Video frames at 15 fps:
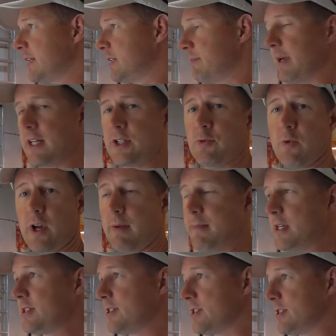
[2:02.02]
The biggest one I
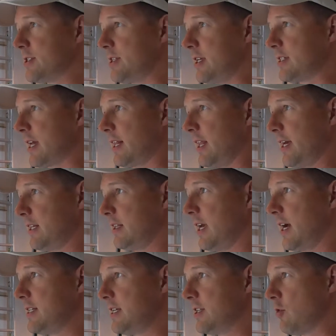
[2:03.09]
miss is, is I like
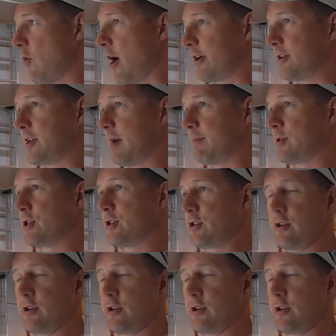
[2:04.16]
the idea of the water temperature.